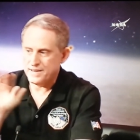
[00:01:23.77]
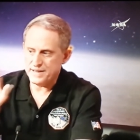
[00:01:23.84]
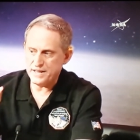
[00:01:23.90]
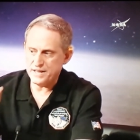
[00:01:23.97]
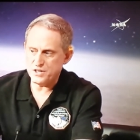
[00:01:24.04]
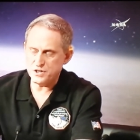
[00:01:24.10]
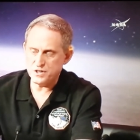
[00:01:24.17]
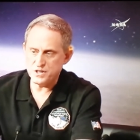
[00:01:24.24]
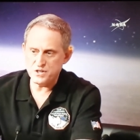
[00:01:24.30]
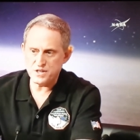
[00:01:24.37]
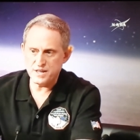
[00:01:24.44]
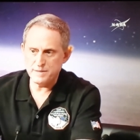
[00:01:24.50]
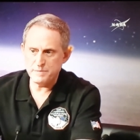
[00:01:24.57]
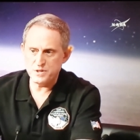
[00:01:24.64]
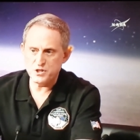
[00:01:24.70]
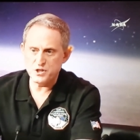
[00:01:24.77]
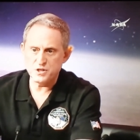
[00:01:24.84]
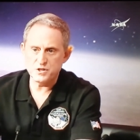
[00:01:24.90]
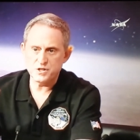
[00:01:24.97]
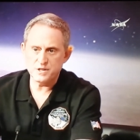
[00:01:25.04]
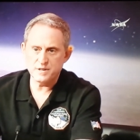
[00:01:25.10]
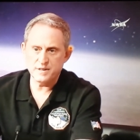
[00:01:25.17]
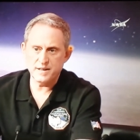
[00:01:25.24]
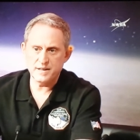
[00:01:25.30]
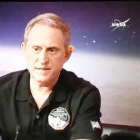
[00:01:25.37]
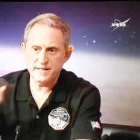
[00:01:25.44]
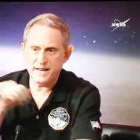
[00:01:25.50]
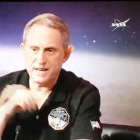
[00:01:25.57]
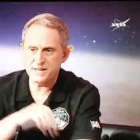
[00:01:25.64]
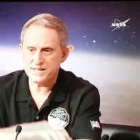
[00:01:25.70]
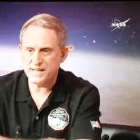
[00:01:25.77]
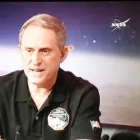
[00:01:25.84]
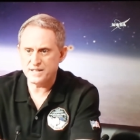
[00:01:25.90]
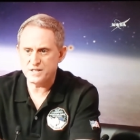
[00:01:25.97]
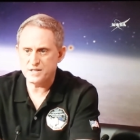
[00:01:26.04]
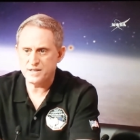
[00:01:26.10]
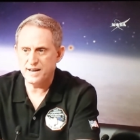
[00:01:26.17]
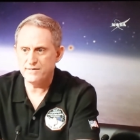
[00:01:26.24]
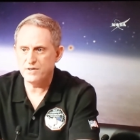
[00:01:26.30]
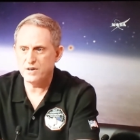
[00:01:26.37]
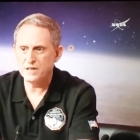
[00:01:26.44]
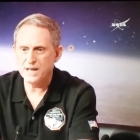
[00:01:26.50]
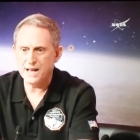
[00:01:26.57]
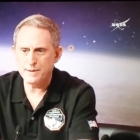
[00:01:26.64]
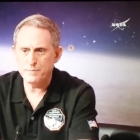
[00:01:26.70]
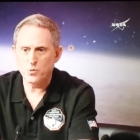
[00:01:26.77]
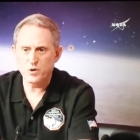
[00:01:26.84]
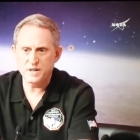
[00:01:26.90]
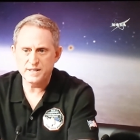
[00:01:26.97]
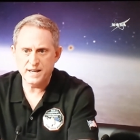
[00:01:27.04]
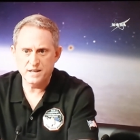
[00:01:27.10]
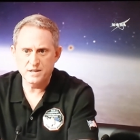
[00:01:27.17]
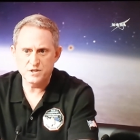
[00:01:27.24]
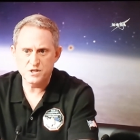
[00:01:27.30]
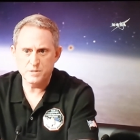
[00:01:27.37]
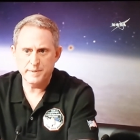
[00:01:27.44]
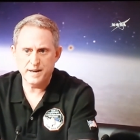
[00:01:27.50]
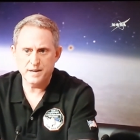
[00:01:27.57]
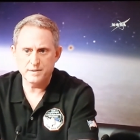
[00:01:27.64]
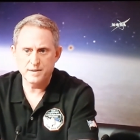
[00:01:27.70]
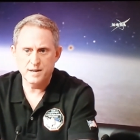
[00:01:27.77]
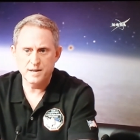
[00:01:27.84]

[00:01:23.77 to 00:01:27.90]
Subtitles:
Each of these images and data sets have a lot more to tell us about